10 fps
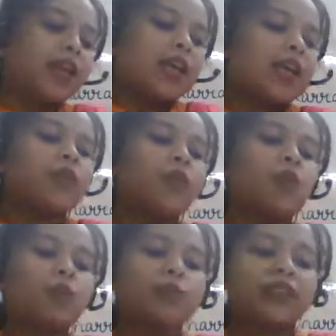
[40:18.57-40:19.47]
he
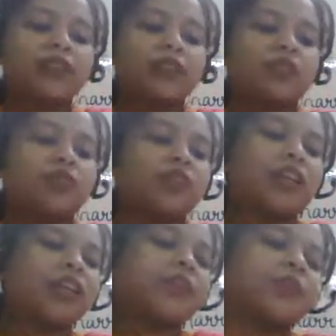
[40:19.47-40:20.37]
roams the
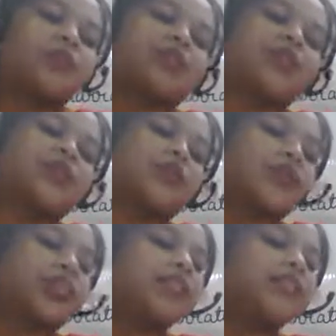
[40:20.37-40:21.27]
streets with his
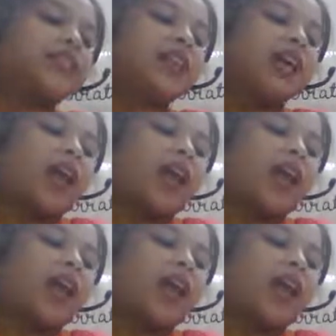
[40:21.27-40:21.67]
friends,